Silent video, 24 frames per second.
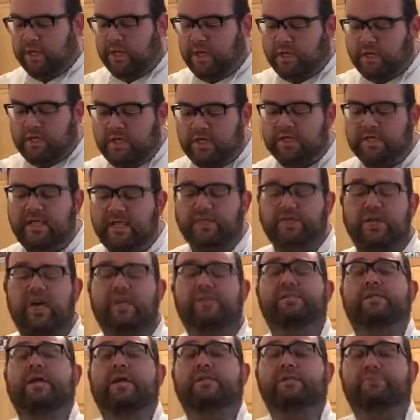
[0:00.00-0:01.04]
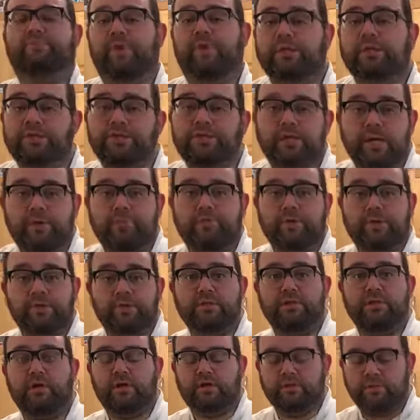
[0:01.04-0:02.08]
Yeast actually has an expiration date
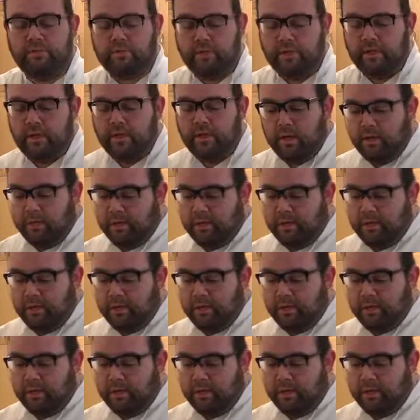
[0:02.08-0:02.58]
printed onto it.